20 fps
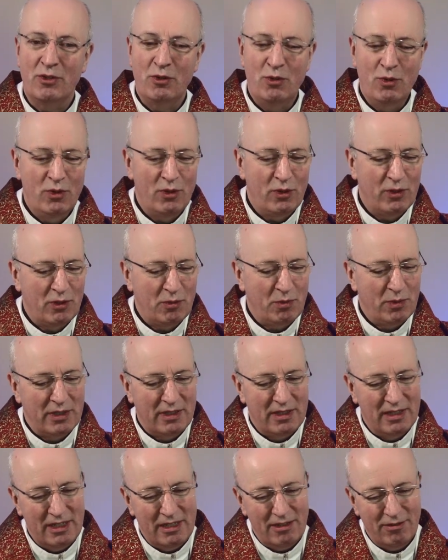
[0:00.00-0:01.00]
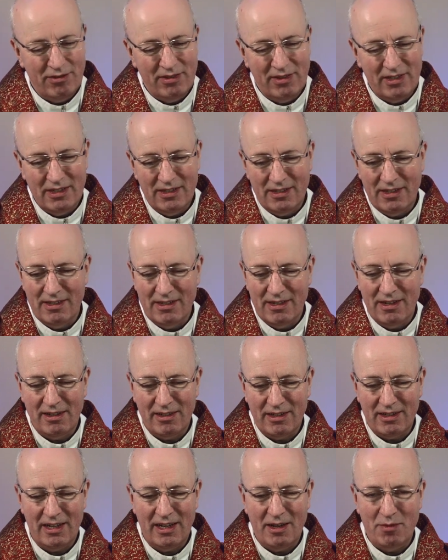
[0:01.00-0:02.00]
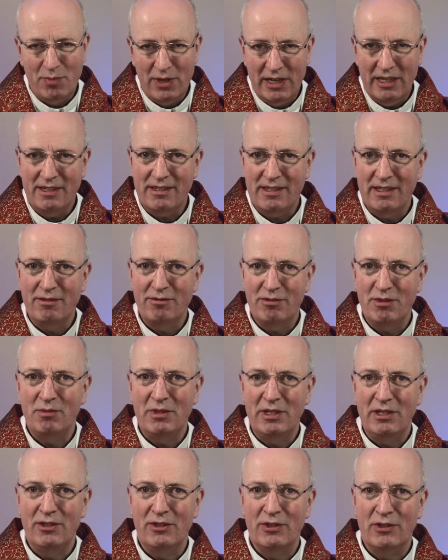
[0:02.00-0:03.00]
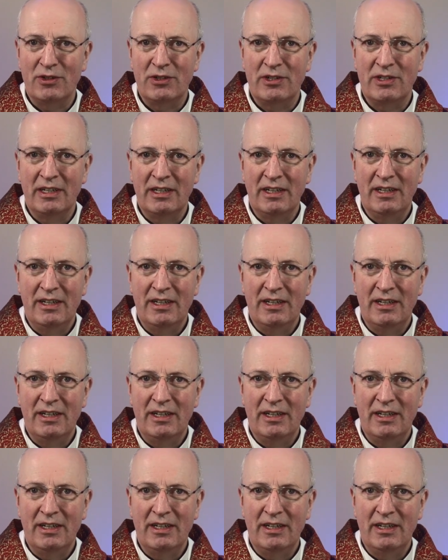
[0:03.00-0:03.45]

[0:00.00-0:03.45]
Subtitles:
Who knows if this is not a blessing from the Lord